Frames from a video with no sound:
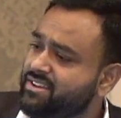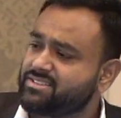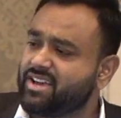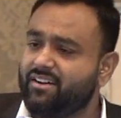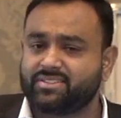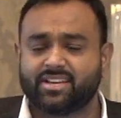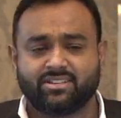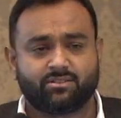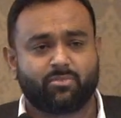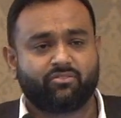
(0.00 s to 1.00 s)
Staff
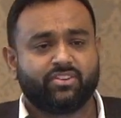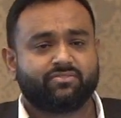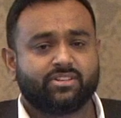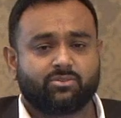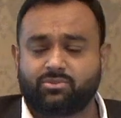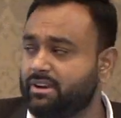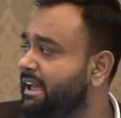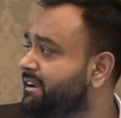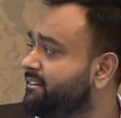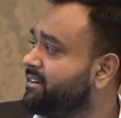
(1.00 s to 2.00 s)
size, about 50 to
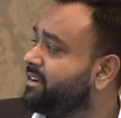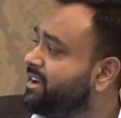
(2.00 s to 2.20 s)
300.